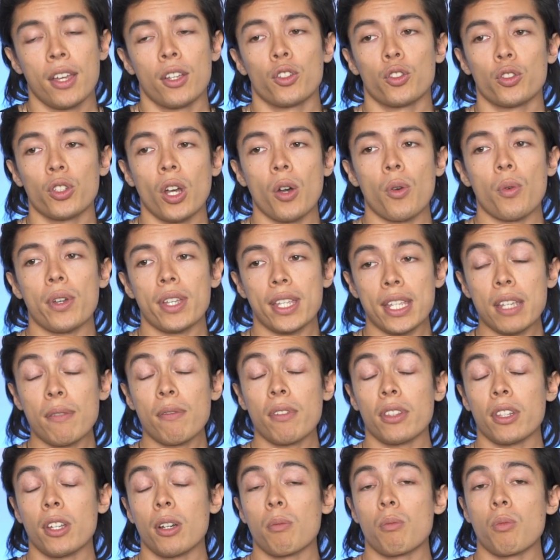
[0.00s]
So
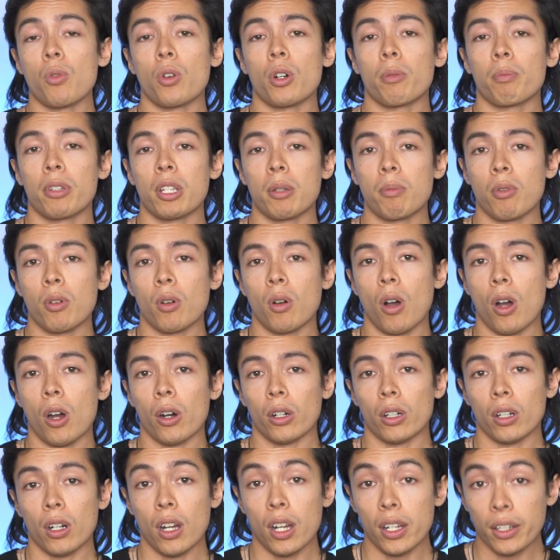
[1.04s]
even though more people
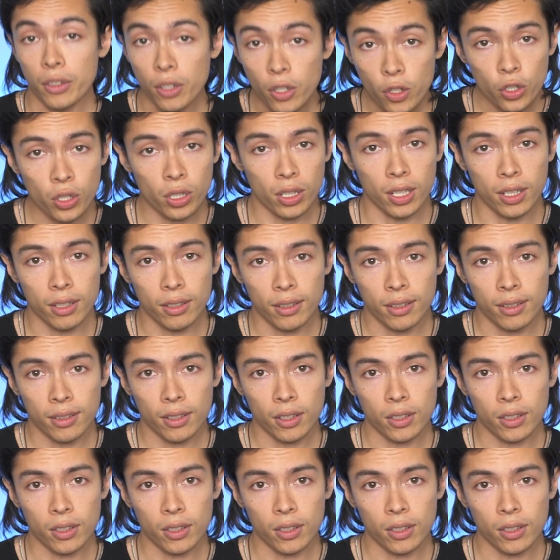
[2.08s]
are auditioning,